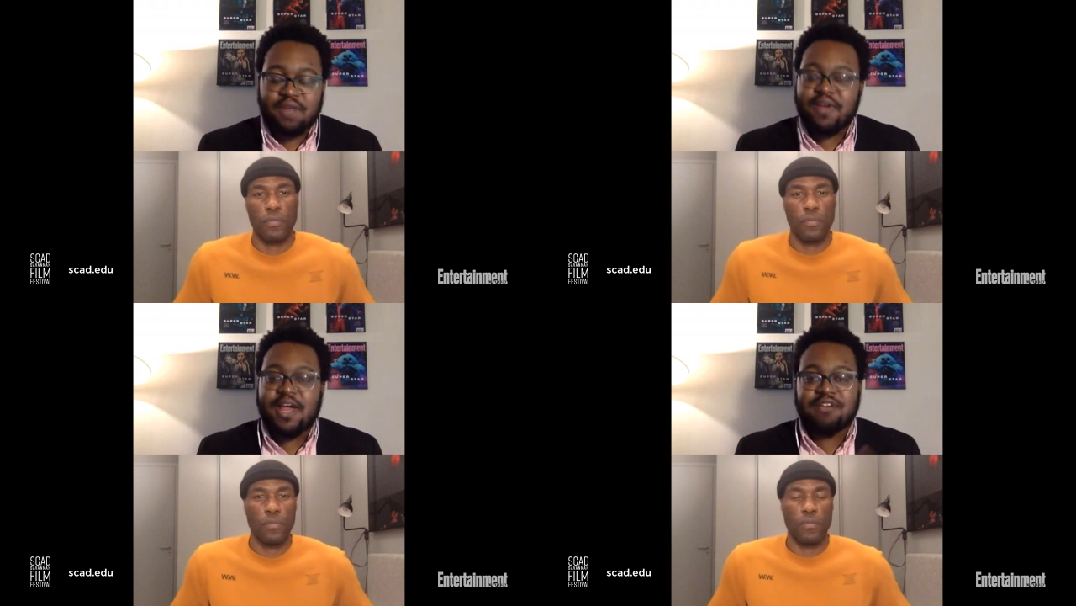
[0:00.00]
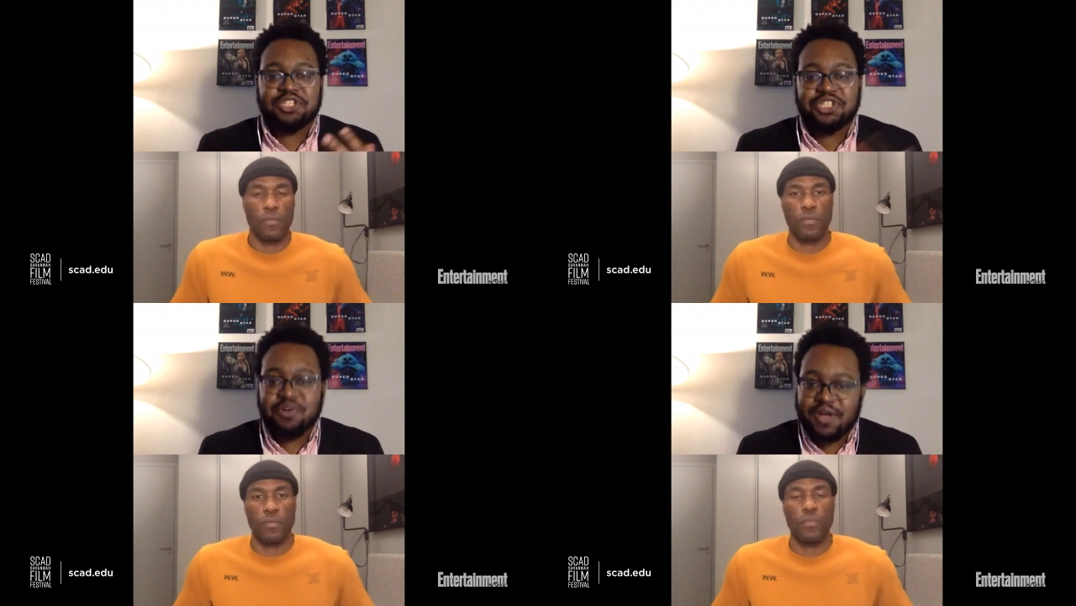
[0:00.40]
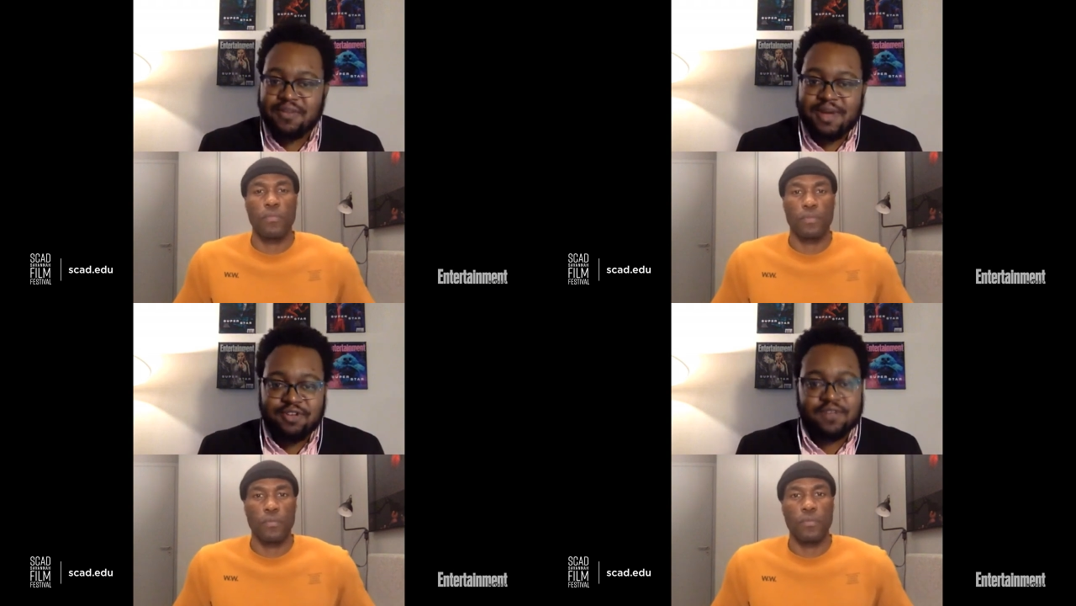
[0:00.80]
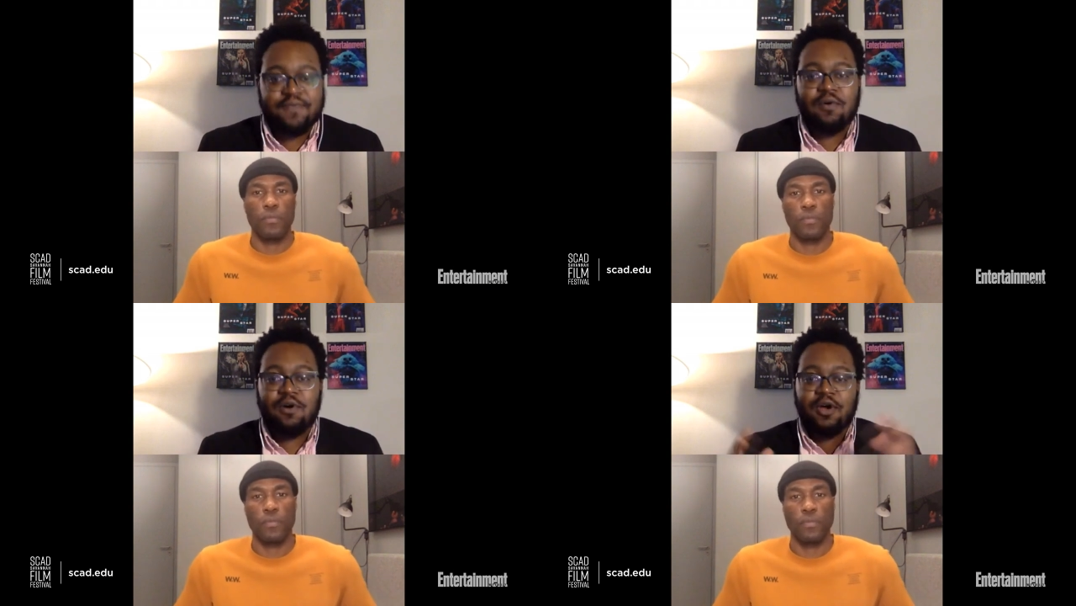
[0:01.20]
Speaker 1: Berlin right now, shooting The
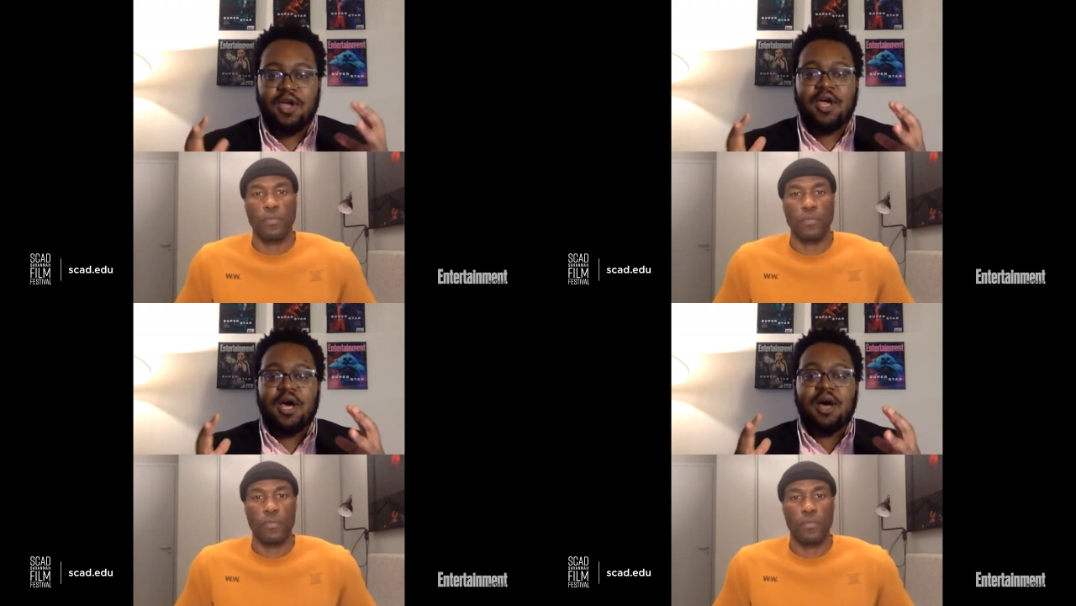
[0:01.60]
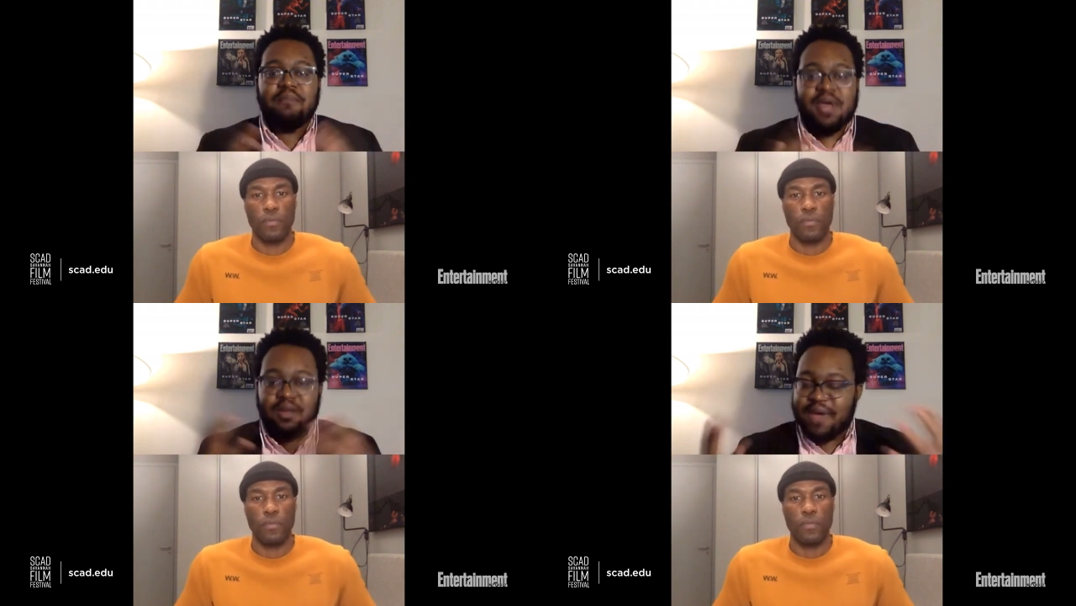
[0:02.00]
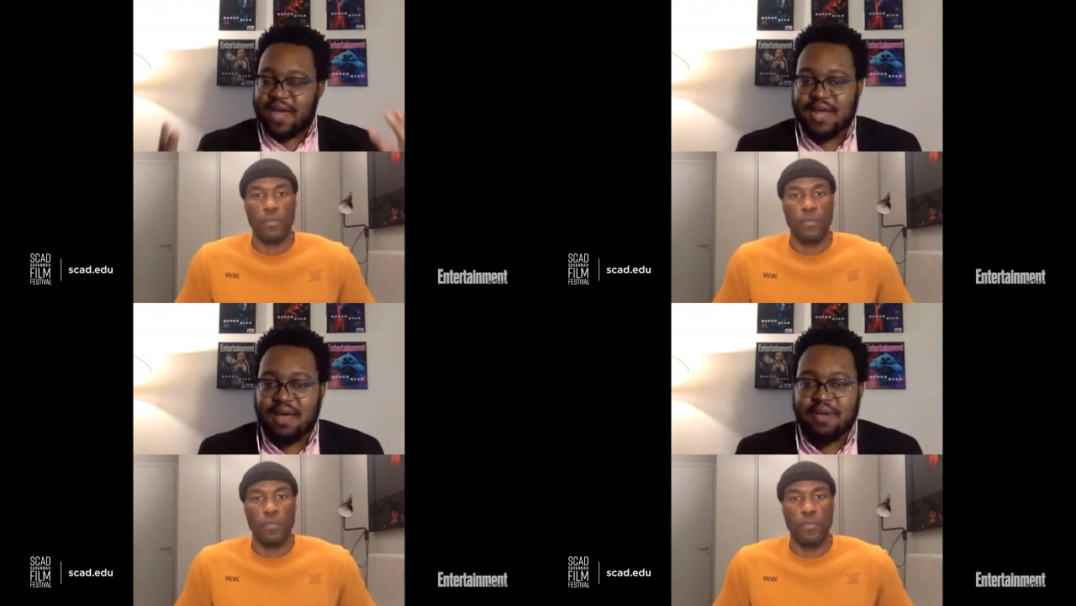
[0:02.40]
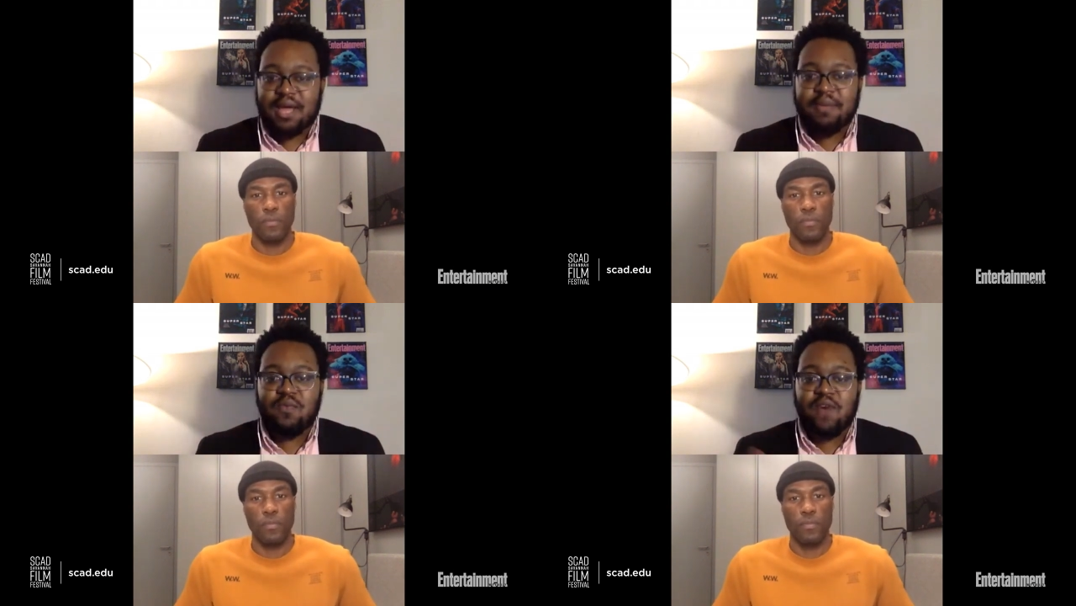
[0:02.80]
Matrix Four amid a
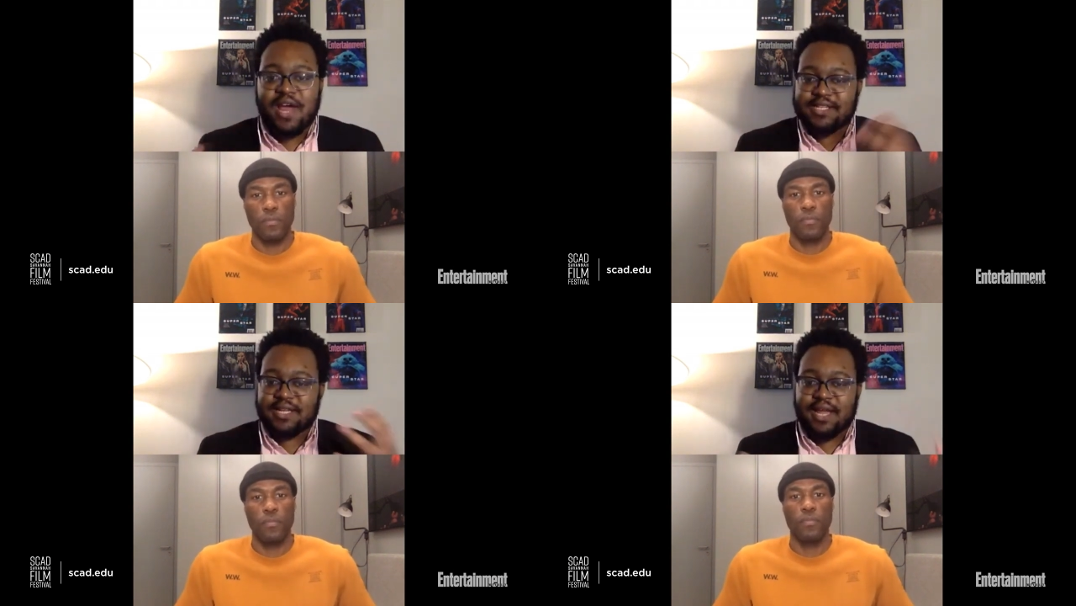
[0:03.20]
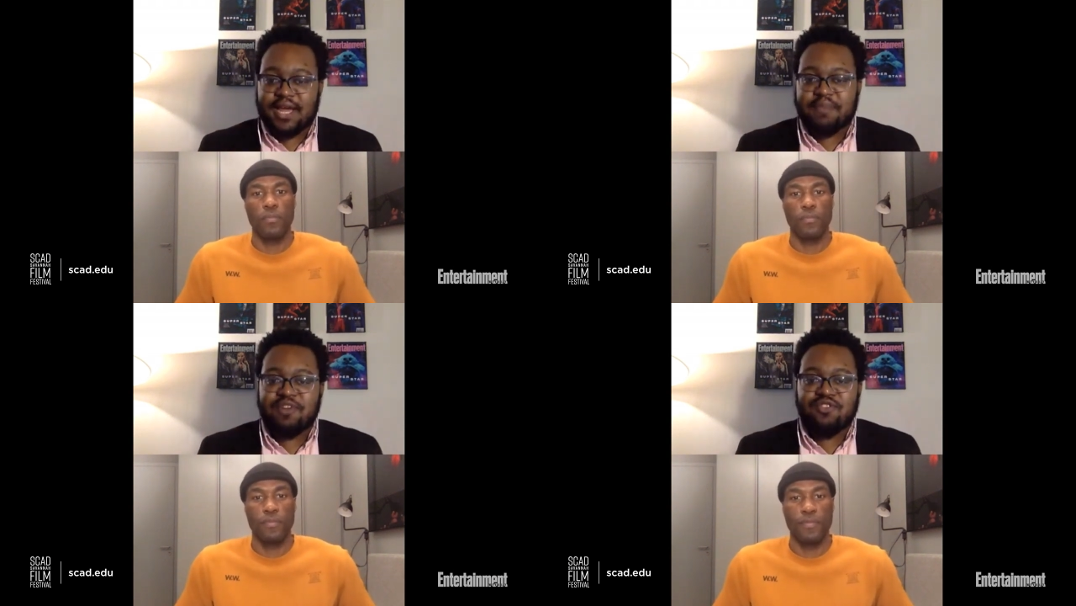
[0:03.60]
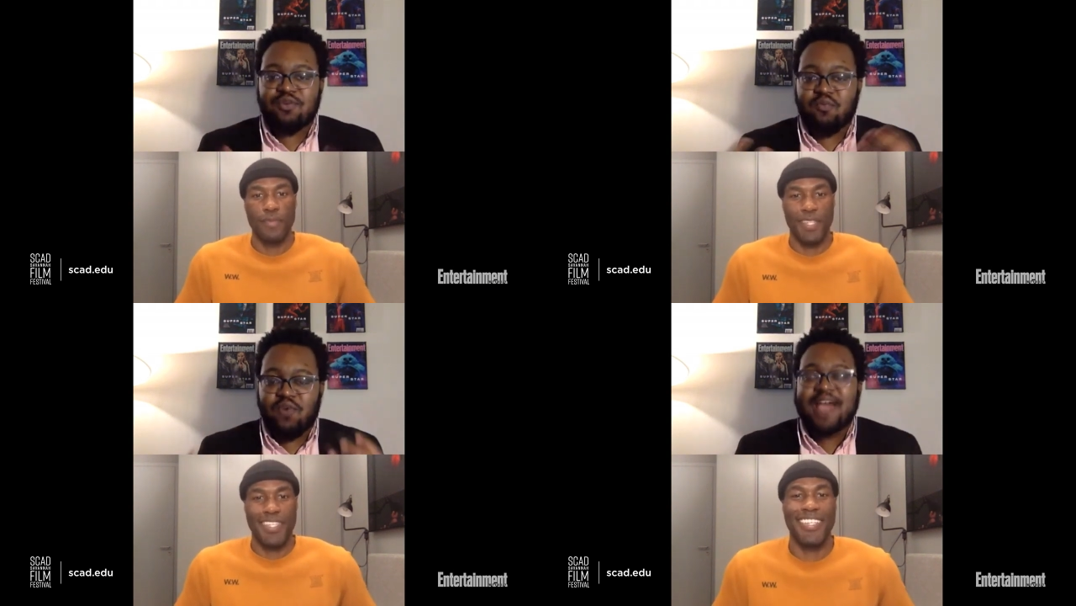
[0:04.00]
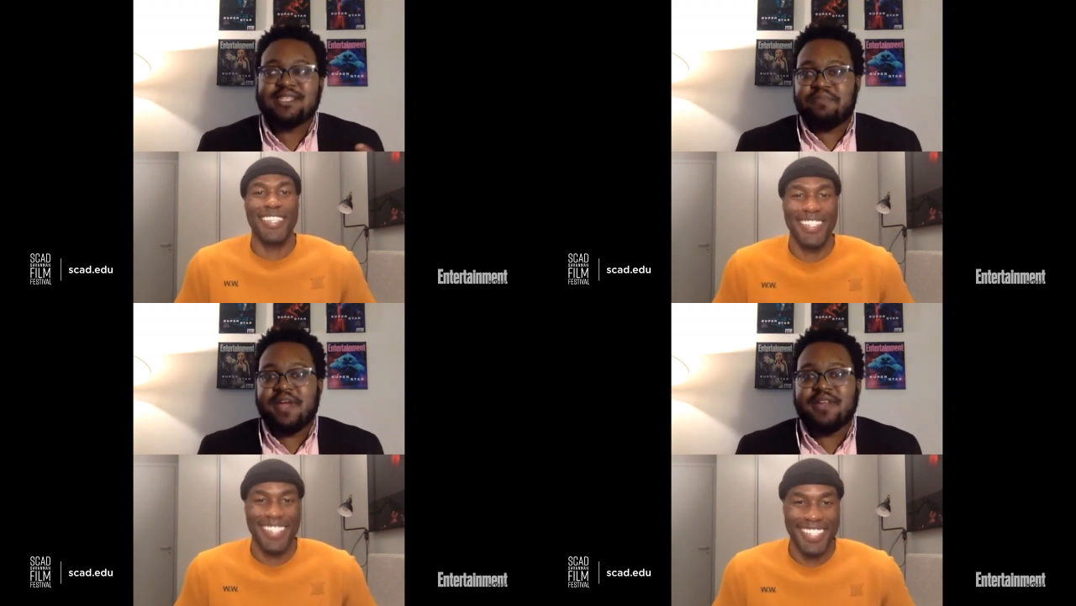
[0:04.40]
pandemic. I mean, what has it like been shoot? What
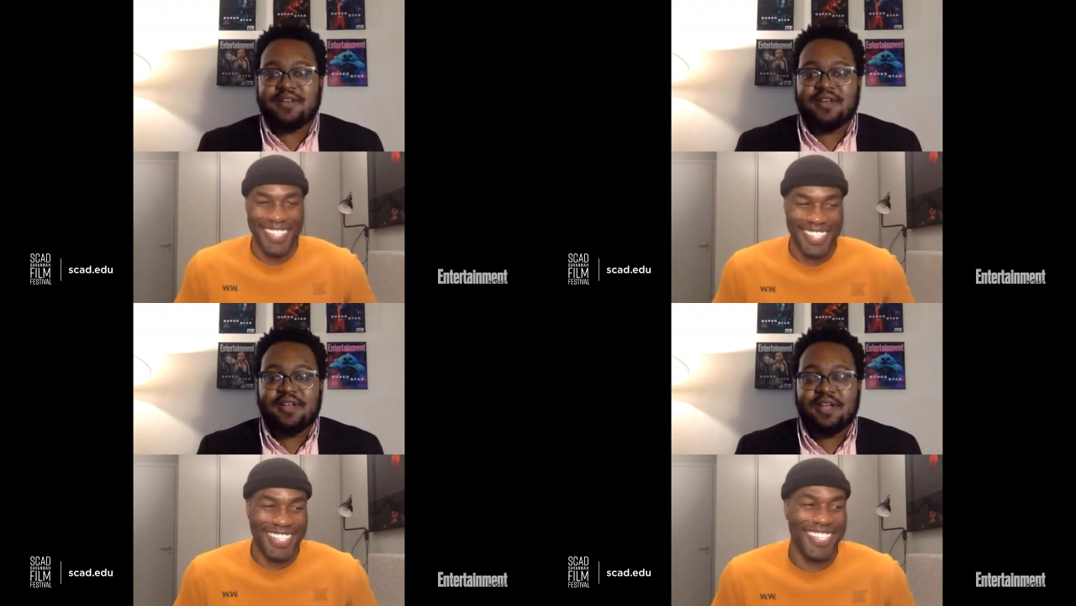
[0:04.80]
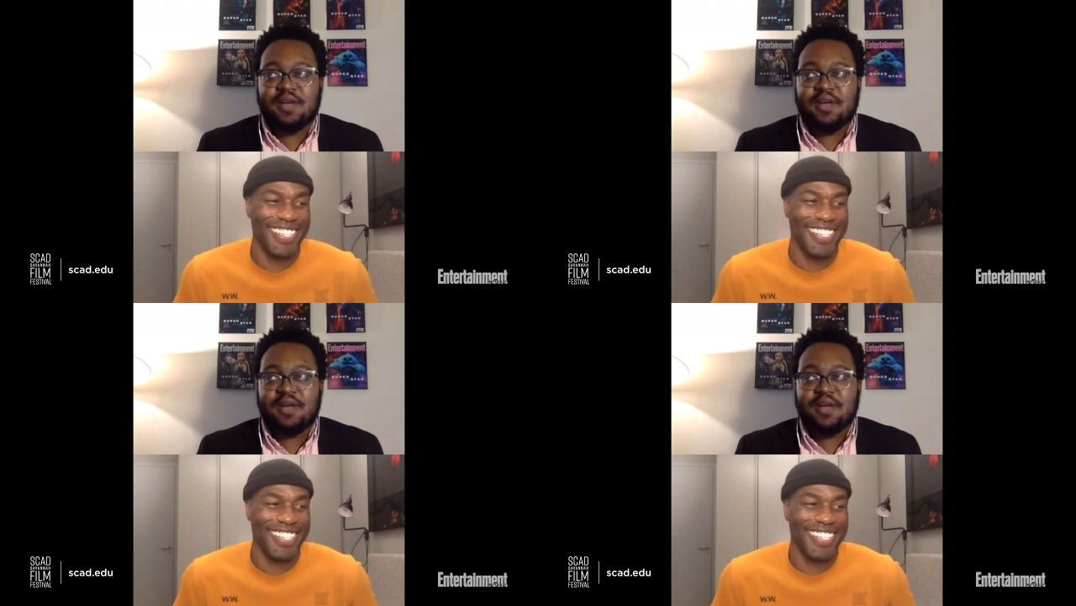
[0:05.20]
has it been to